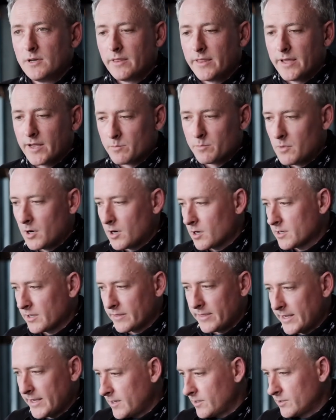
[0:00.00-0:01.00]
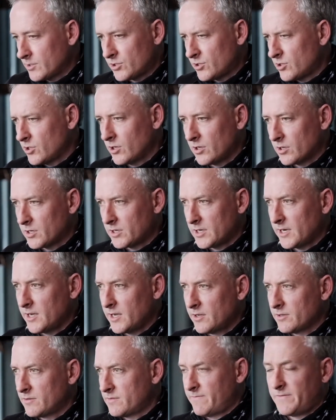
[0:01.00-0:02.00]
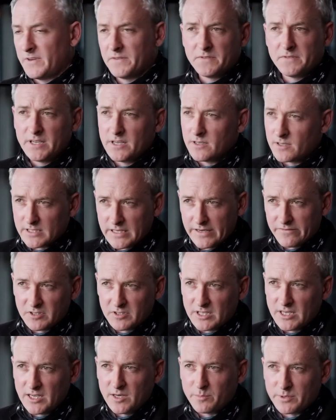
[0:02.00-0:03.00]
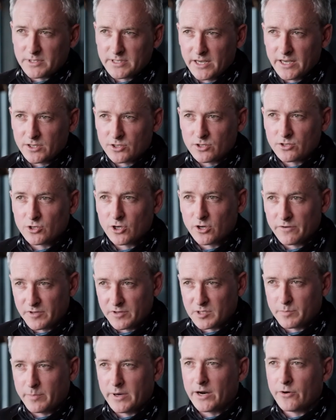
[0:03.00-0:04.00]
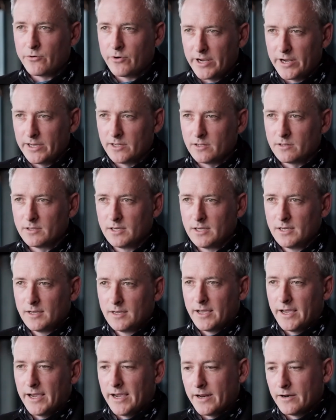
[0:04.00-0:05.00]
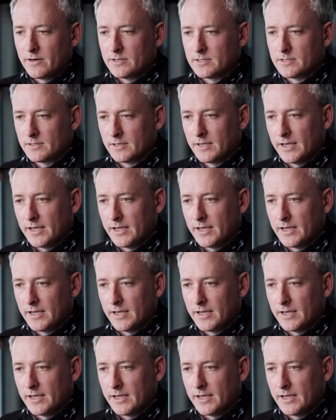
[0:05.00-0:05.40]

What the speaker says: that market that is circa 15 to 17% serviced by rail. And